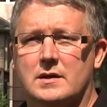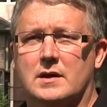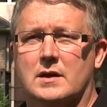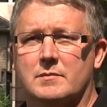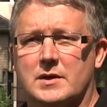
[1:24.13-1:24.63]

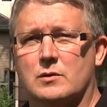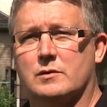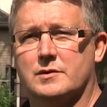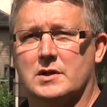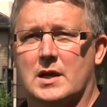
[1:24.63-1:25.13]
um, in
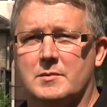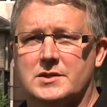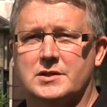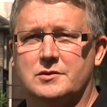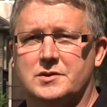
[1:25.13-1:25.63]
colder
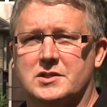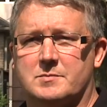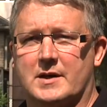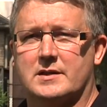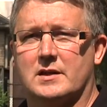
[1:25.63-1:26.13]
climates, they do
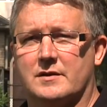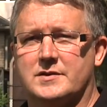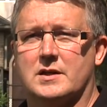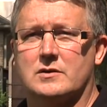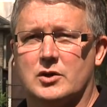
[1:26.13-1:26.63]
suspect the life
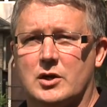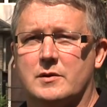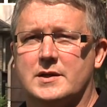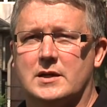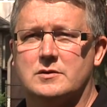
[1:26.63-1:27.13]
cycle
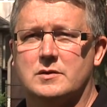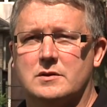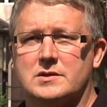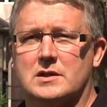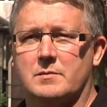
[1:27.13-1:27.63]
could take two
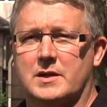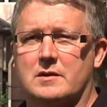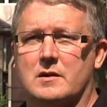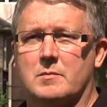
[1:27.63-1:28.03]
years and it'll be into the